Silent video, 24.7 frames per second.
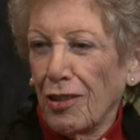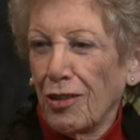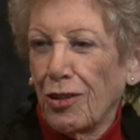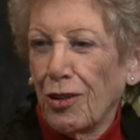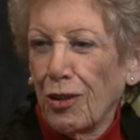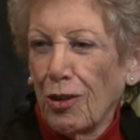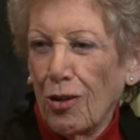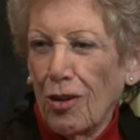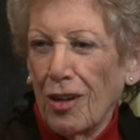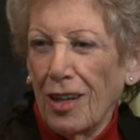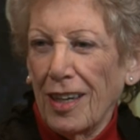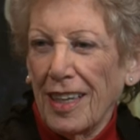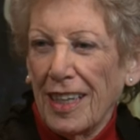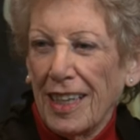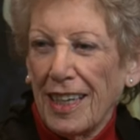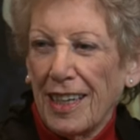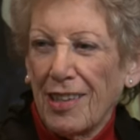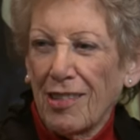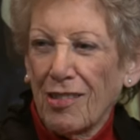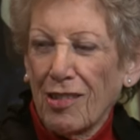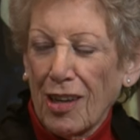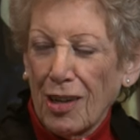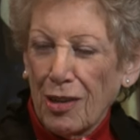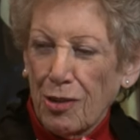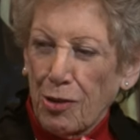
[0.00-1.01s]
joy
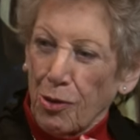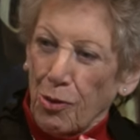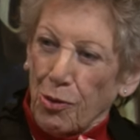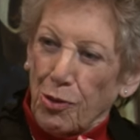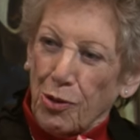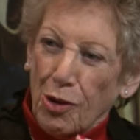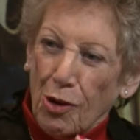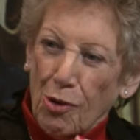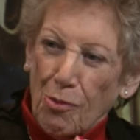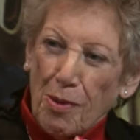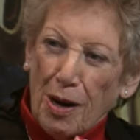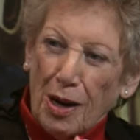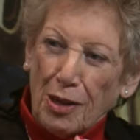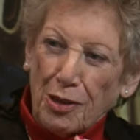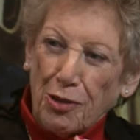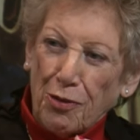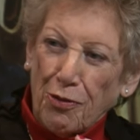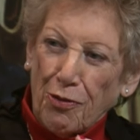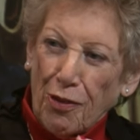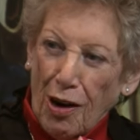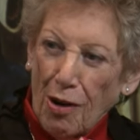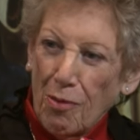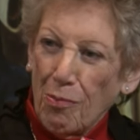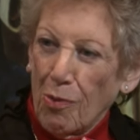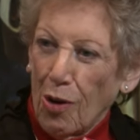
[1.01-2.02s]
because I do so much
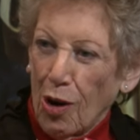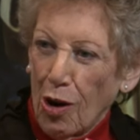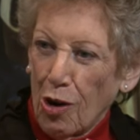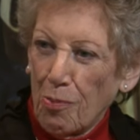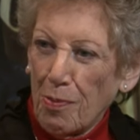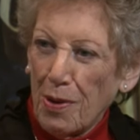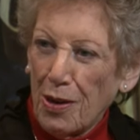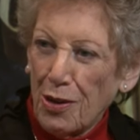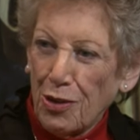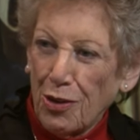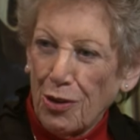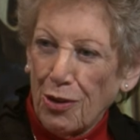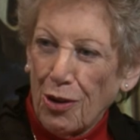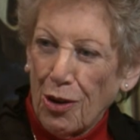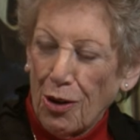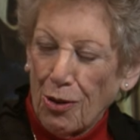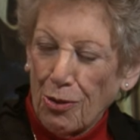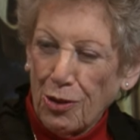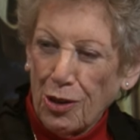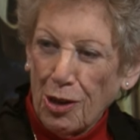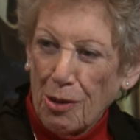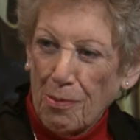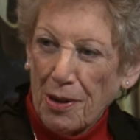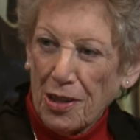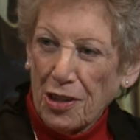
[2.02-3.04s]
from Rome, as you know,
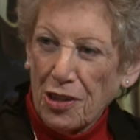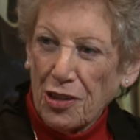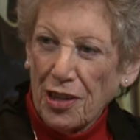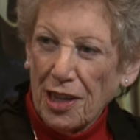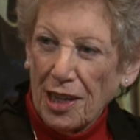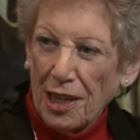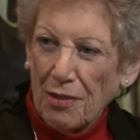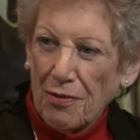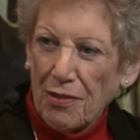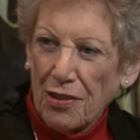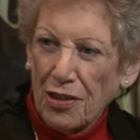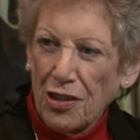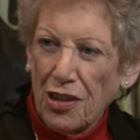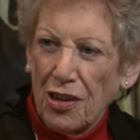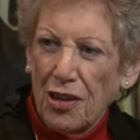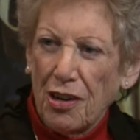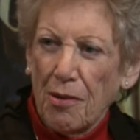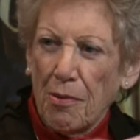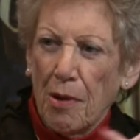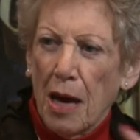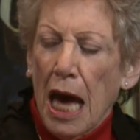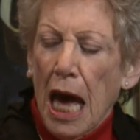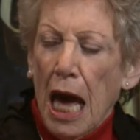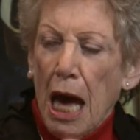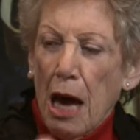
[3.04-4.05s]
so much television.
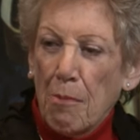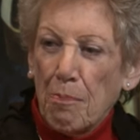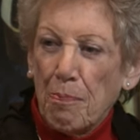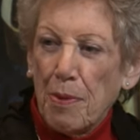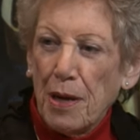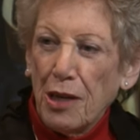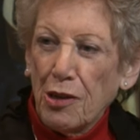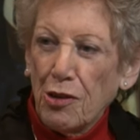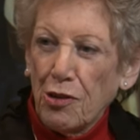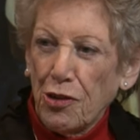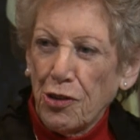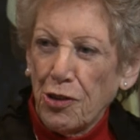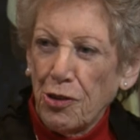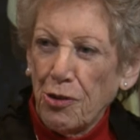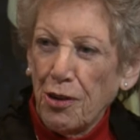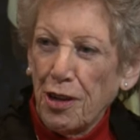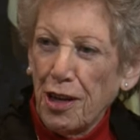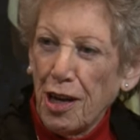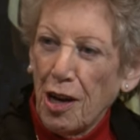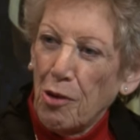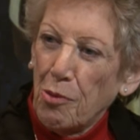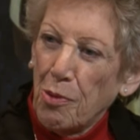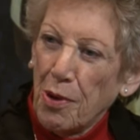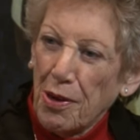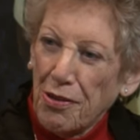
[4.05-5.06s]
To be in
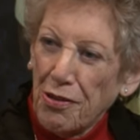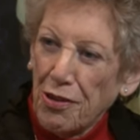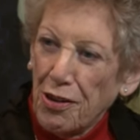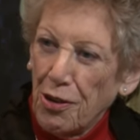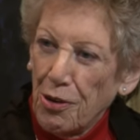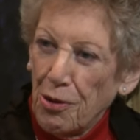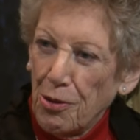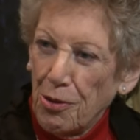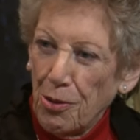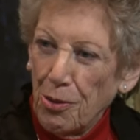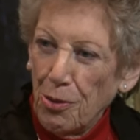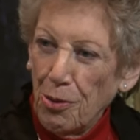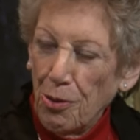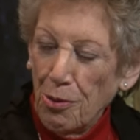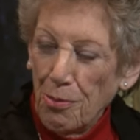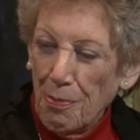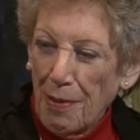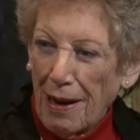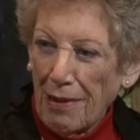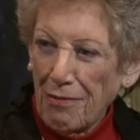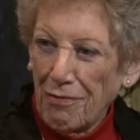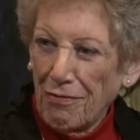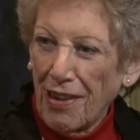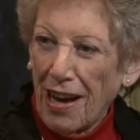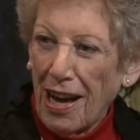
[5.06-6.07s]
studio with you, whom
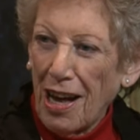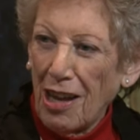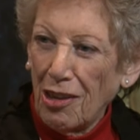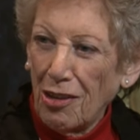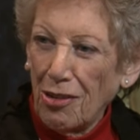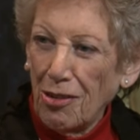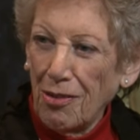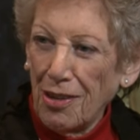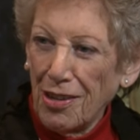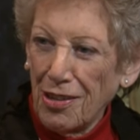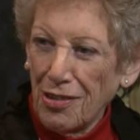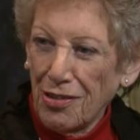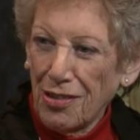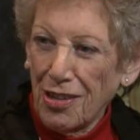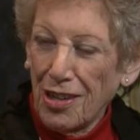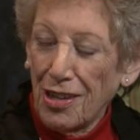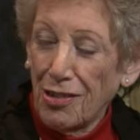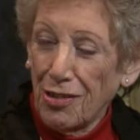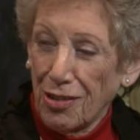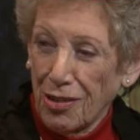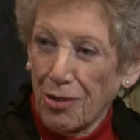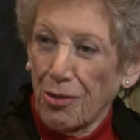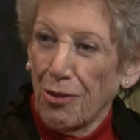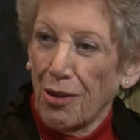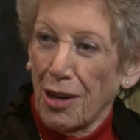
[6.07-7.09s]
I follow, is,
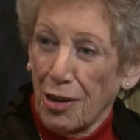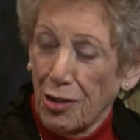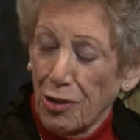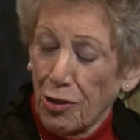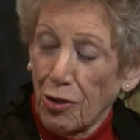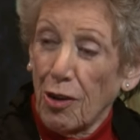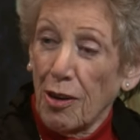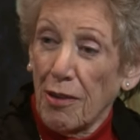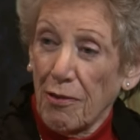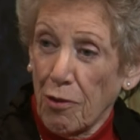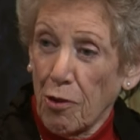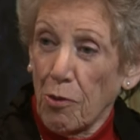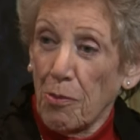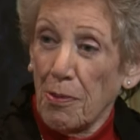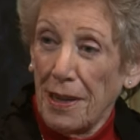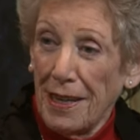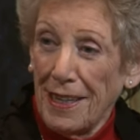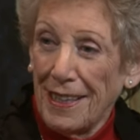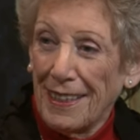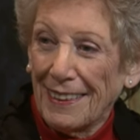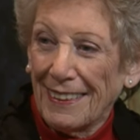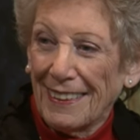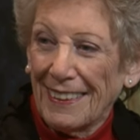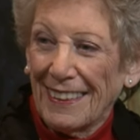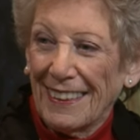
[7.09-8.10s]
is a great joy well, for
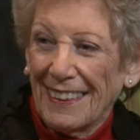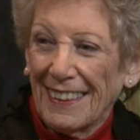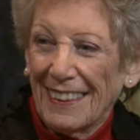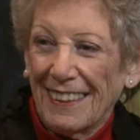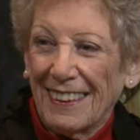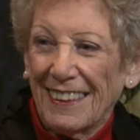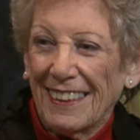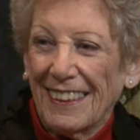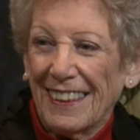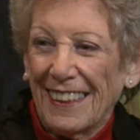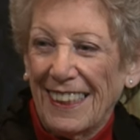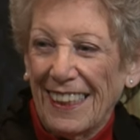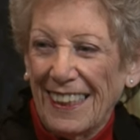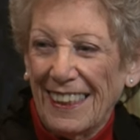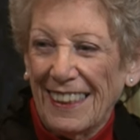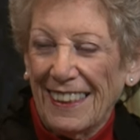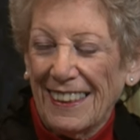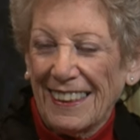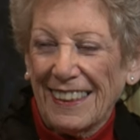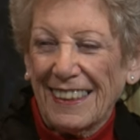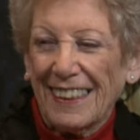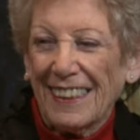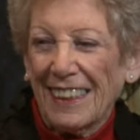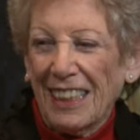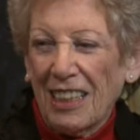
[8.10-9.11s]
me. Well, thank you. Yeah.
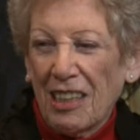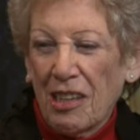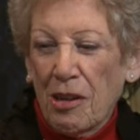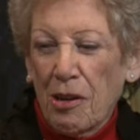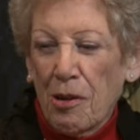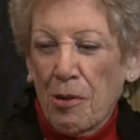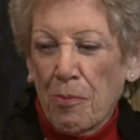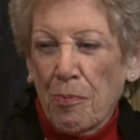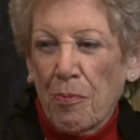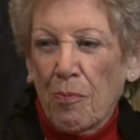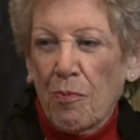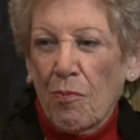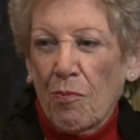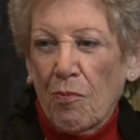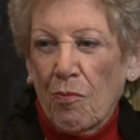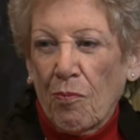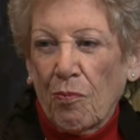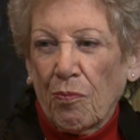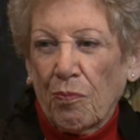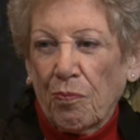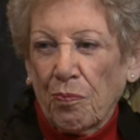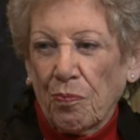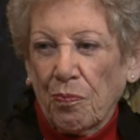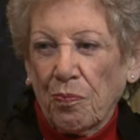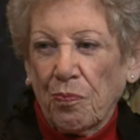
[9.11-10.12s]
That's a, that's a,
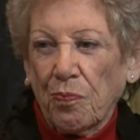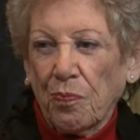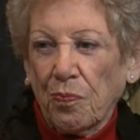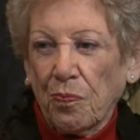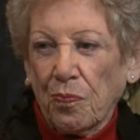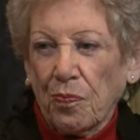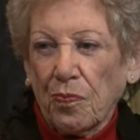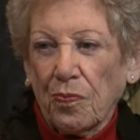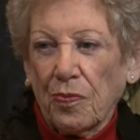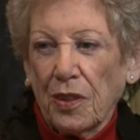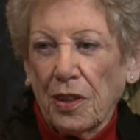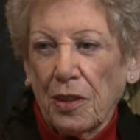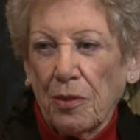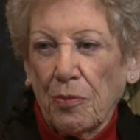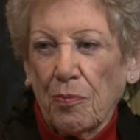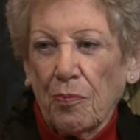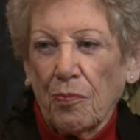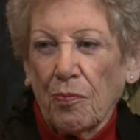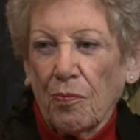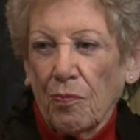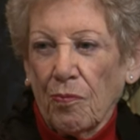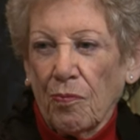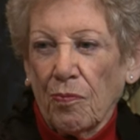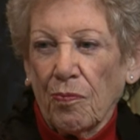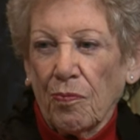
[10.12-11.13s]
it's a
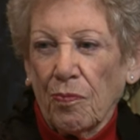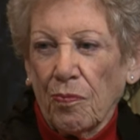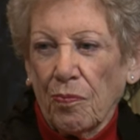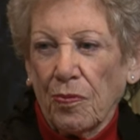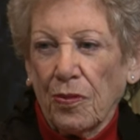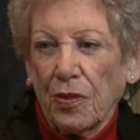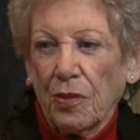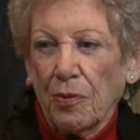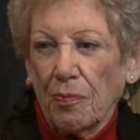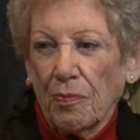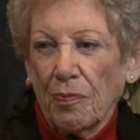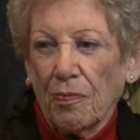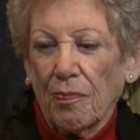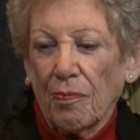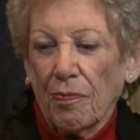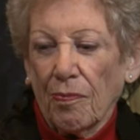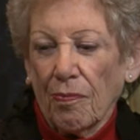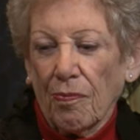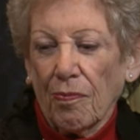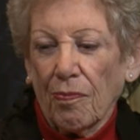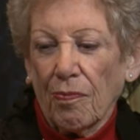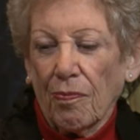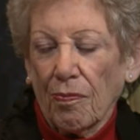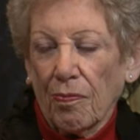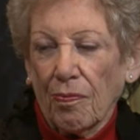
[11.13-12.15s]
real uh, joy to
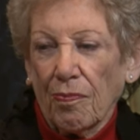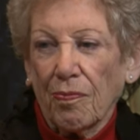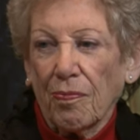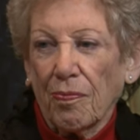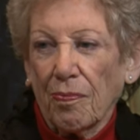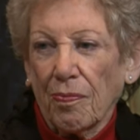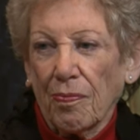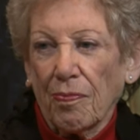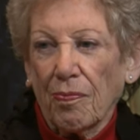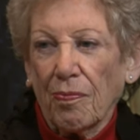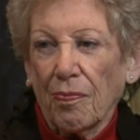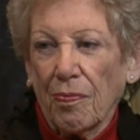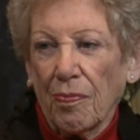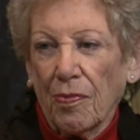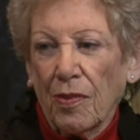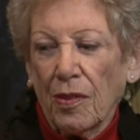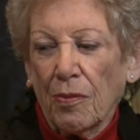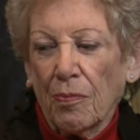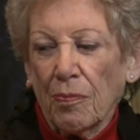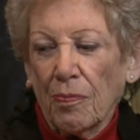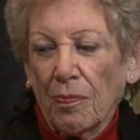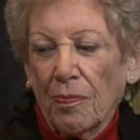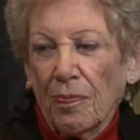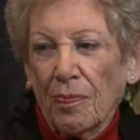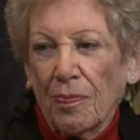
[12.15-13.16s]
hear that, you know.
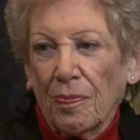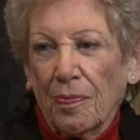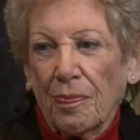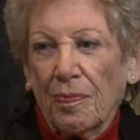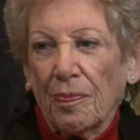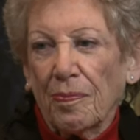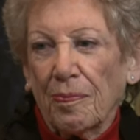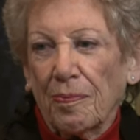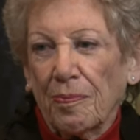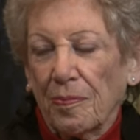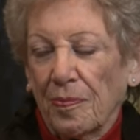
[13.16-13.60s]
And um,